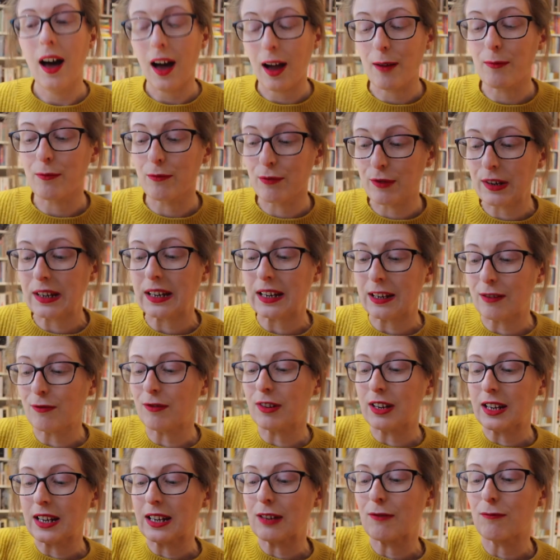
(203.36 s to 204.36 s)
I'm really,
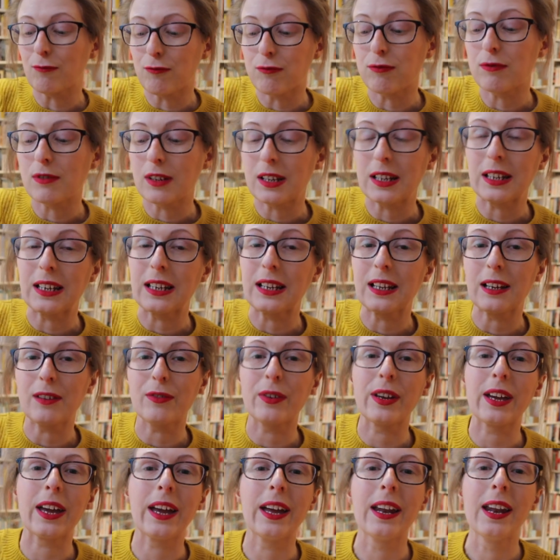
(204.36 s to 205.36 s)
really, really
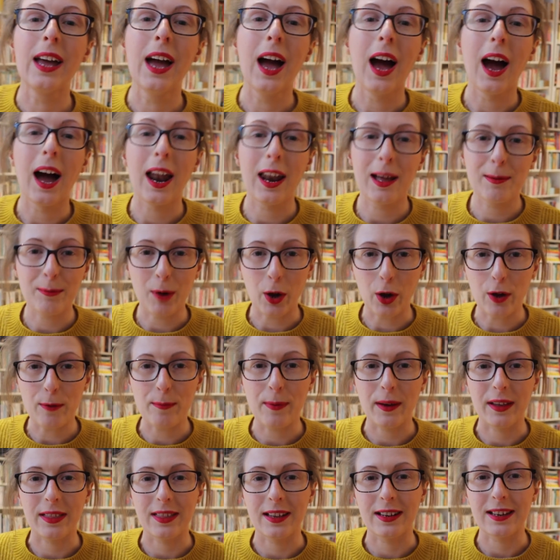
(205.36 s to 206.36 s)
loving it, and I'm
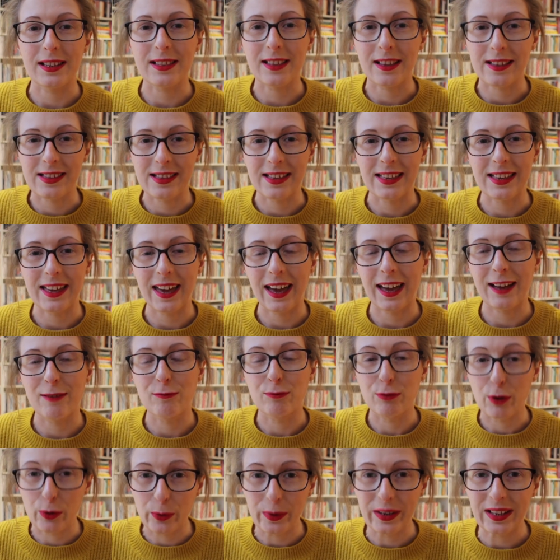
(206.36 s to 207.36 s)
hoping that it doesn't
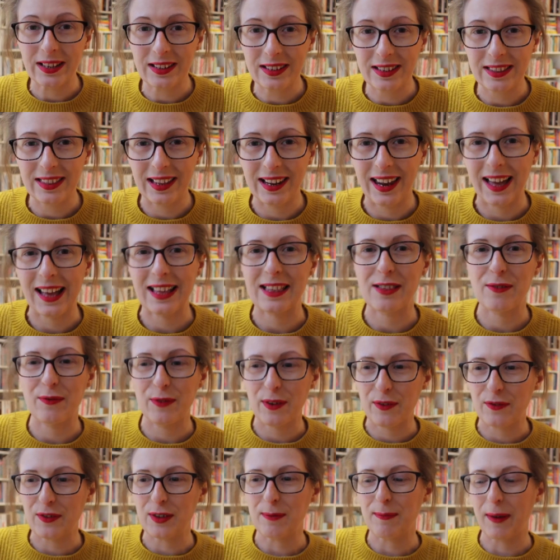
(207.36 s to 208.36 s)
get ruined in the last
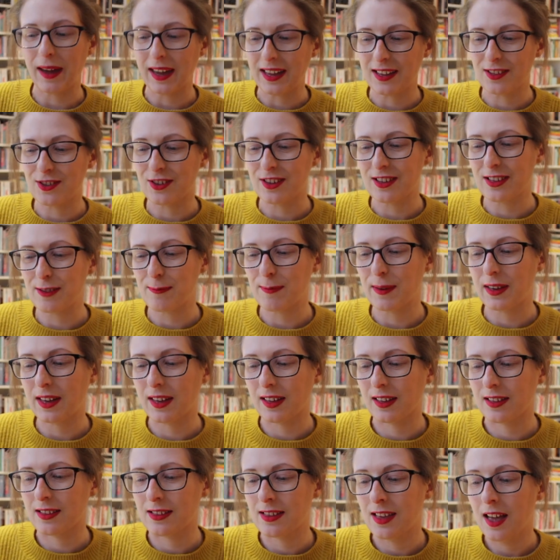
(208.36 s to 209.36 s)
50 pages,
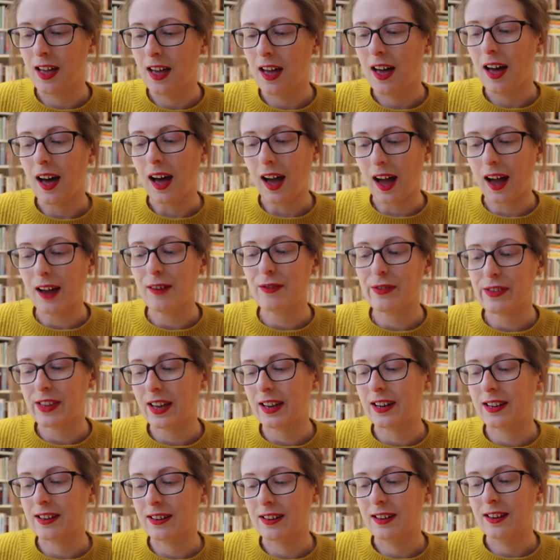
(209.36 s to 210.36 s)
because I've
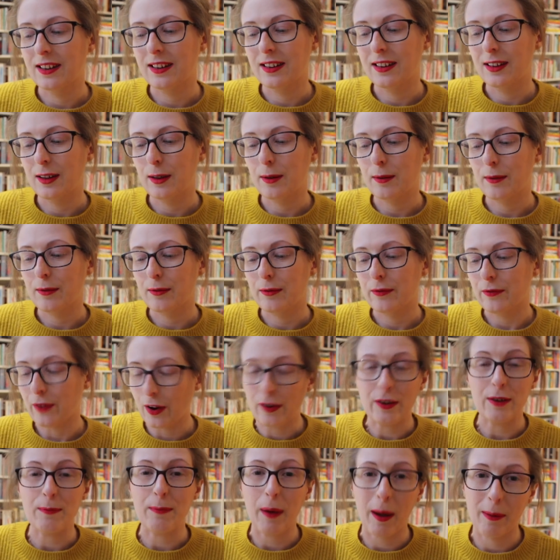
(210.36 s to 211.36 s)
said
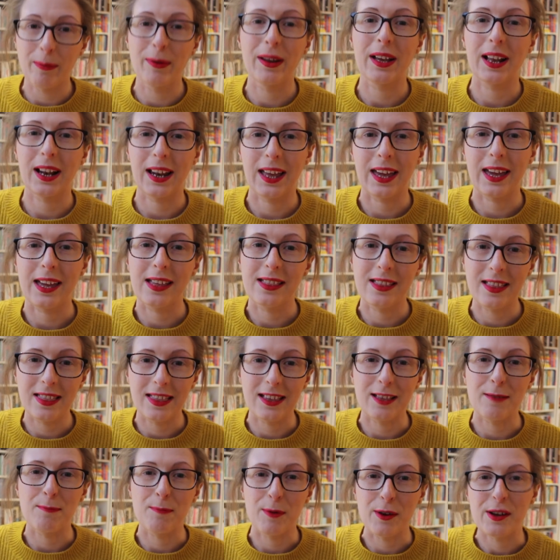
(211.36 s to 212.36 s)
very publicly that
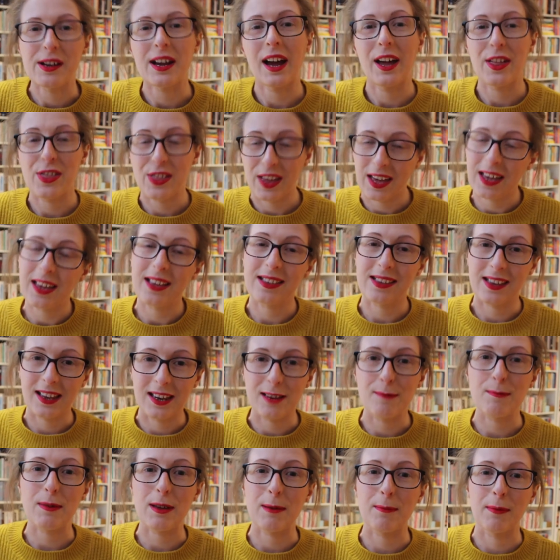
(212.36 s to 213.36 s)
this book, I think, is
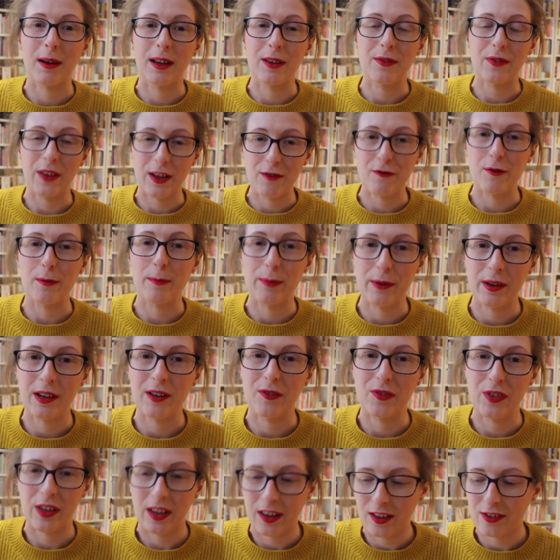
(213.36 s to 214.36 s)
going to be my favourite book
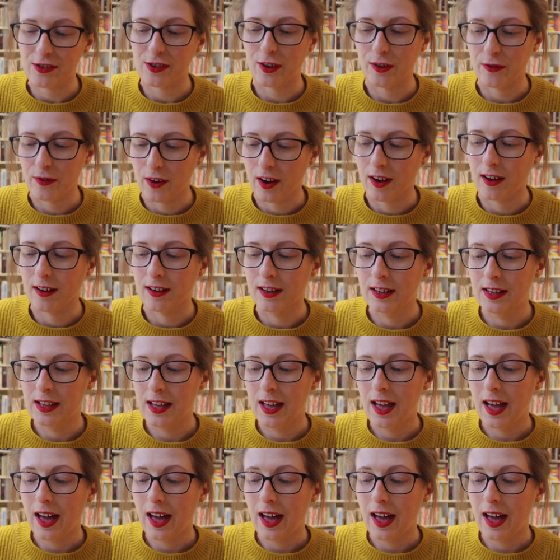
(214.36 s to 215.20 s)
of the year so far,